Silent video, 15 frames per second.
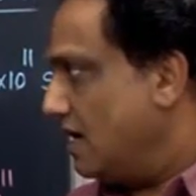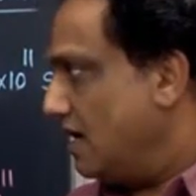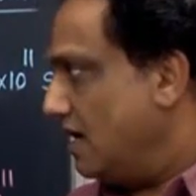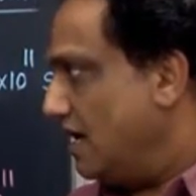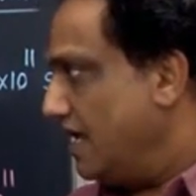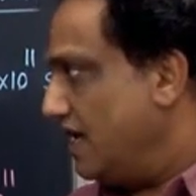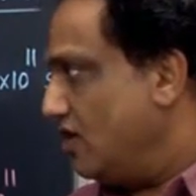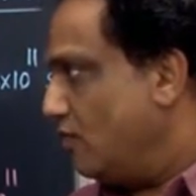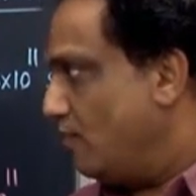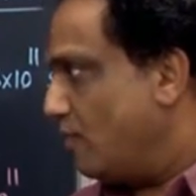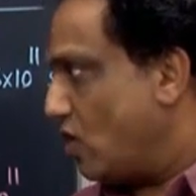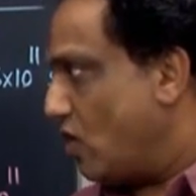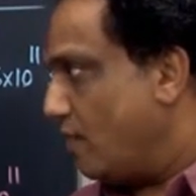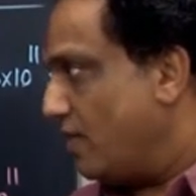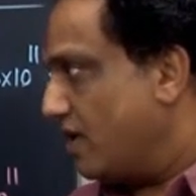Leave
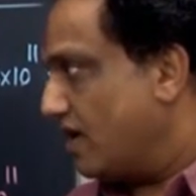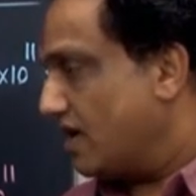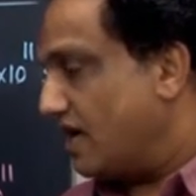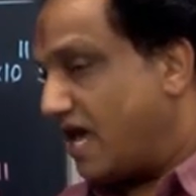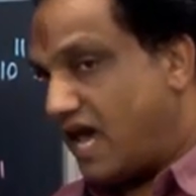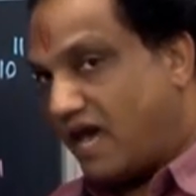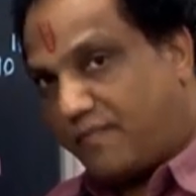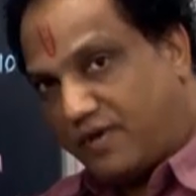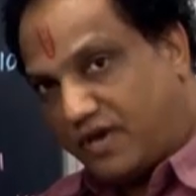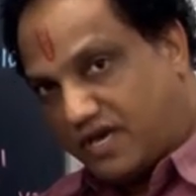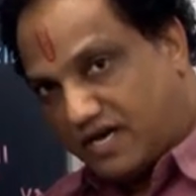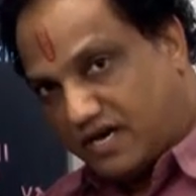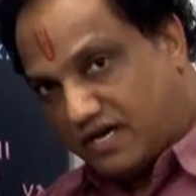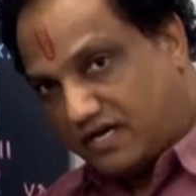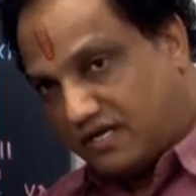proper gap
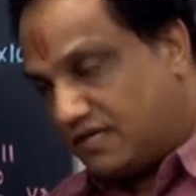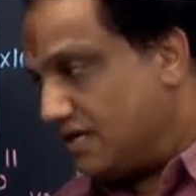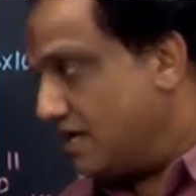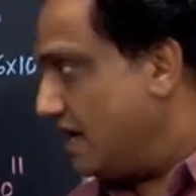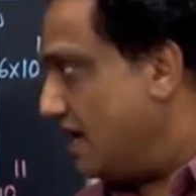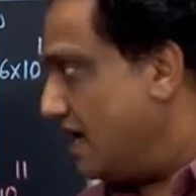here